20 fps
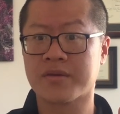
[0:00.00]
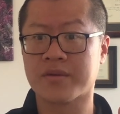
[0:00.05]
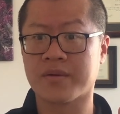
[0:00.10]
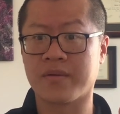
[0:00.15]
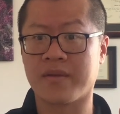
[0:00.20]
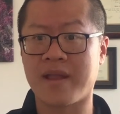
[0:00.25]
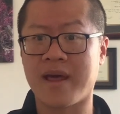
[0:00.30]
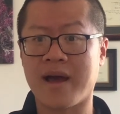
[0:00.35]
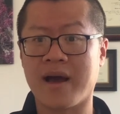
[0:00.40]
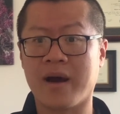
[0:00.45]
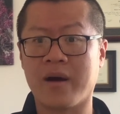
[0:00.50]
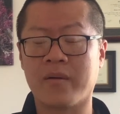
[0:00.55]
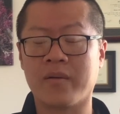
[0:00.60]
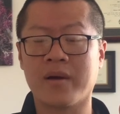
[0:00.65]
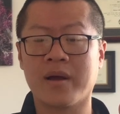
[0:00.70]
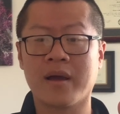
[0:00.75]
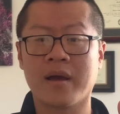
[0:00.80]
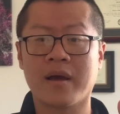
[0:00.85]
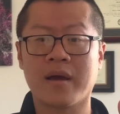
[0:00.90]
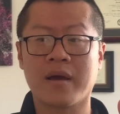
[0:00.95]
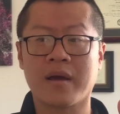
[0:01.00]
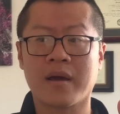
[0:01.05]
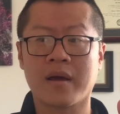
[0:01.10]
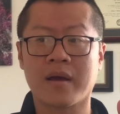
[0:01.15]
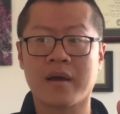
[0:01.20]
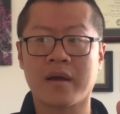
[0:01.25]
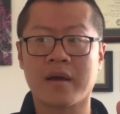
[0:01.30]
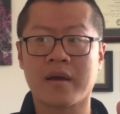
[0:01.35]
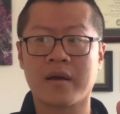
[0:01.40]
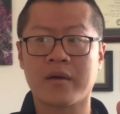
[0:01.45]
So now,
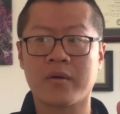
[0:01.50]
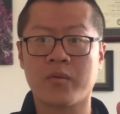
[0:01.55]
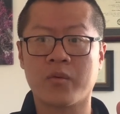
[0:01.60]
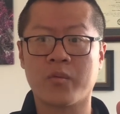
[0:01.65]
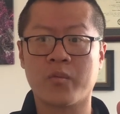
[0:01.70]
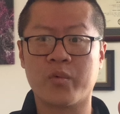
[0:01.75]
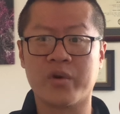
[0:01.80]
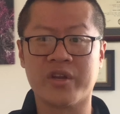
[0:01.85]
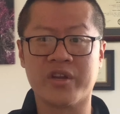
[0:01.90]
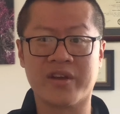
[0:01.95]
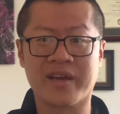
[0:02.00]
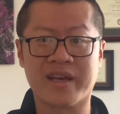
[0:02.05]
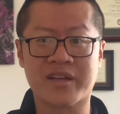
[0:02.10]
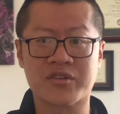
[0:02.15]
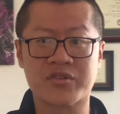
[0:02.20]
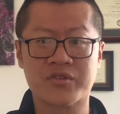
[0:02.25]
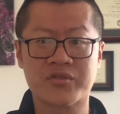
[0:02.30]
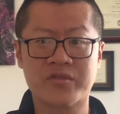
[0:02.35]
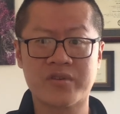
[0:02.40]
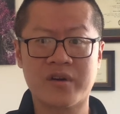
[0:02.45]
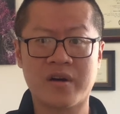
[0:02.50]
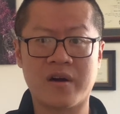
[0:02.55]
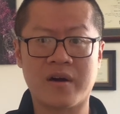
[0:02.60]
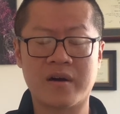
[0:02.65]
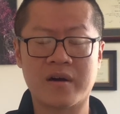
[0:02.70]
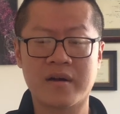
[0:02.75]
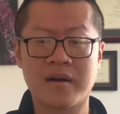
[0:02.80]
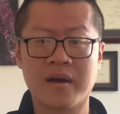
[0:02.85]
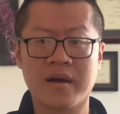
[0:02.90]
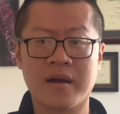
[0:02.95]
when you get
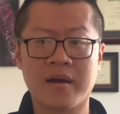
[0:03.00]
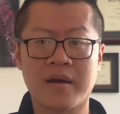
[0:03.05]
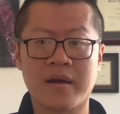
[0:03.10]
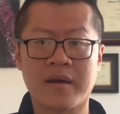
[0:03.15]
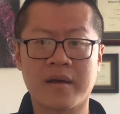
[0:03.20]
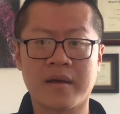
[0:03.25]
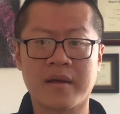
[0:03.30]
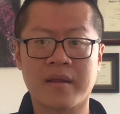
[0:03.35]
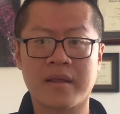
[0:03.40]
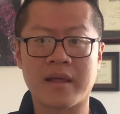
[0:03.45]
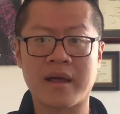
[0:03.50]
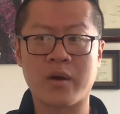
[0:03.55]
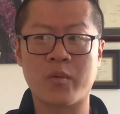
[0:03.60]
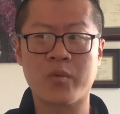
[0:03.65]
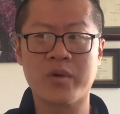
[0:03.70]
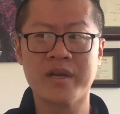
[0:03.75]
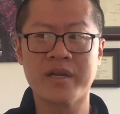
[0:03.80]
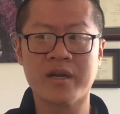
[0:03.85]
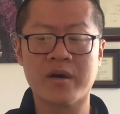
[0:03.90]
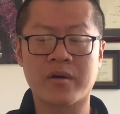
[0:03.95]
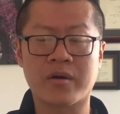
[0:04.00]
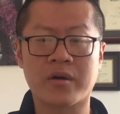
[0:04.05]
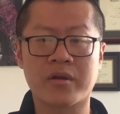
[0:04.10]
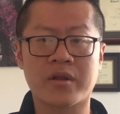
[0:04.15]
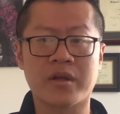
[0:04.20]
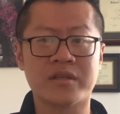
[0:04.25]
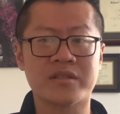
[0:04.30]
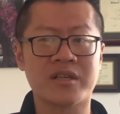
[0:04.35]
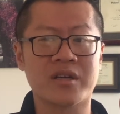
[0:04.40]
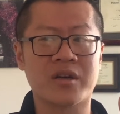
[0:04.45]
strong, that window
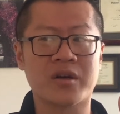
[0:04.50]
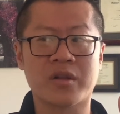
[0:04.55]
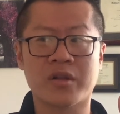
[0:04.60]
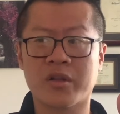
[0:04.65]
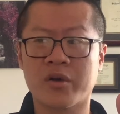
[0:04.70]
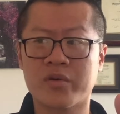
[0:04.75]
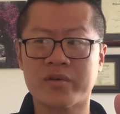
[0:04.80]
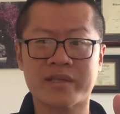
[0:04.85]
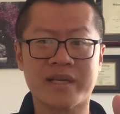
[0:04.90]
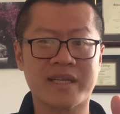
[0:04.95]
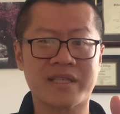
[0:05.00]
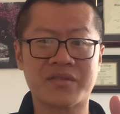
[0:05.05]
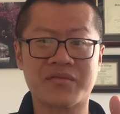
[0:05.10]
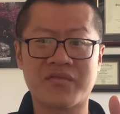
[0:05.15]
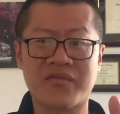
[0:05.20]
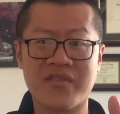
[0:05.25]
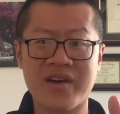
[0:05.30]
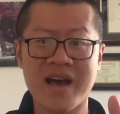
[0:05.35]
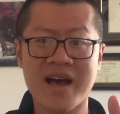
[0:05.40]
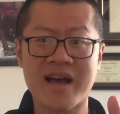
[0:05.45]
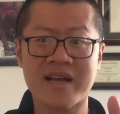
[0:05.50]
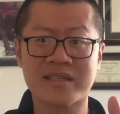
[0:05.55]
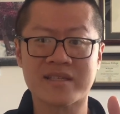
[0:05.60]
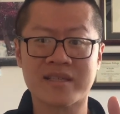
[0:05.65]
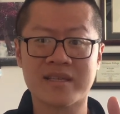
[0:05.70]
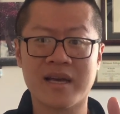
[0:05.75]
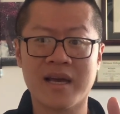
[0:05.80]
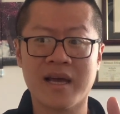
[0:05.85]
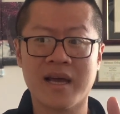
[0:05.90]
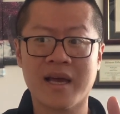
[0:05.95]
doesn't close as
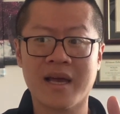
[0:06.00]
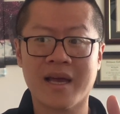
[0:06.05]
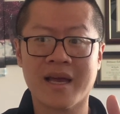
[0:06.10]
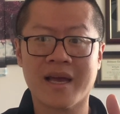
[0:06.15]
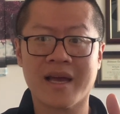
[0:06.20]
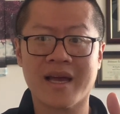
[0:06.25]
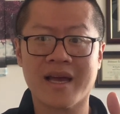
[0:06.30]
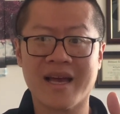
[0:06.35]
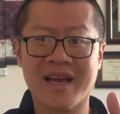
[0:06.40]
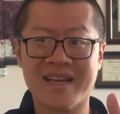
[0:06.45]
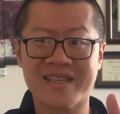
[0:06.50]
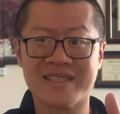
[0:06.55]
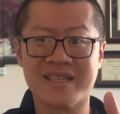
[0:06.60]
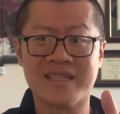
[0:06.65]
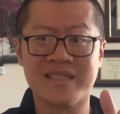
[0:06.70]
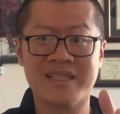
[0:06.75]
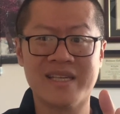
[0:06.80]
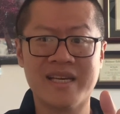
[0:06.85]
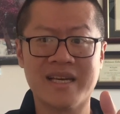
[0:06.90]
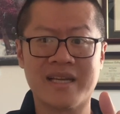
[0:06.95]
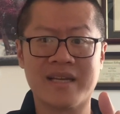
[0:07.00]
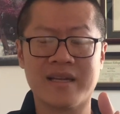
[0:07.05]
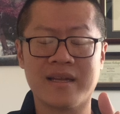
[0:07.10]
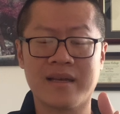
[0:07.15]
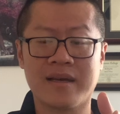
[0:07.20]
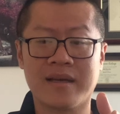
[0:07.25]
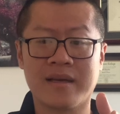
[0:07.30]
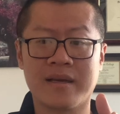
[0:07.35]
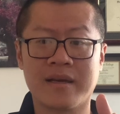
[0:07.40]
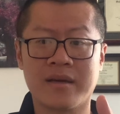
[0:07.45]
fast as it did
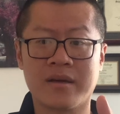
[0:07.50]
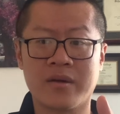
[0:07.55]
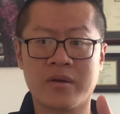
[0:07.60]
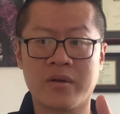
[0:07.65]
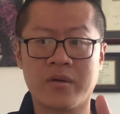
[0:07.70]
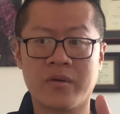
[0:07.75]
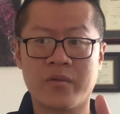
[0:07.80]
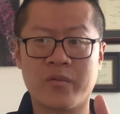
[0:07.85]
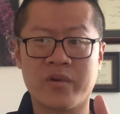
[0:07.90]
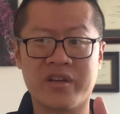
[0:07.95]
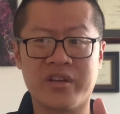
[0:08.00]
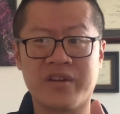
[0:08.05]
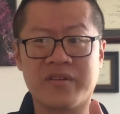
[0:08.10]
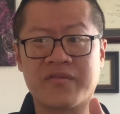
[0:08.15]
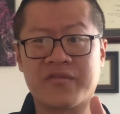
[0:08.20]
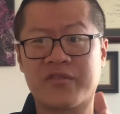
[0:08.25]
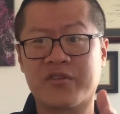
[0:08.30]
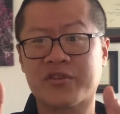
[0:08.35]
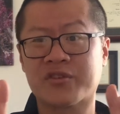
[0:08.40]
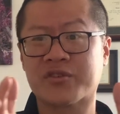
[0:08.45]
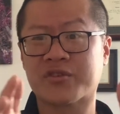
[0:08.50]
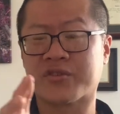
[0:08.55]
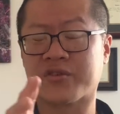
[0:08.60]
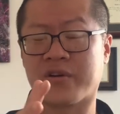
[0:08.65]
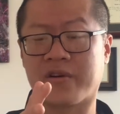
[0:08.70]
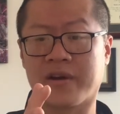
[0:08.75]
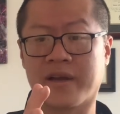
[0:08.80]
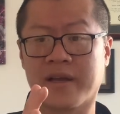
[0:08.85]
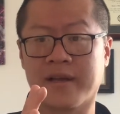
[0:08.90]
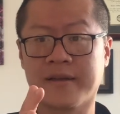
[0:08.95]
when you first
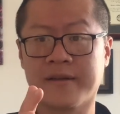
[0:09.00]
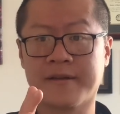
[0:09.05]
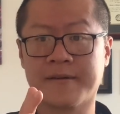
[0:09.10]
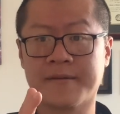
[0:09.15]
started.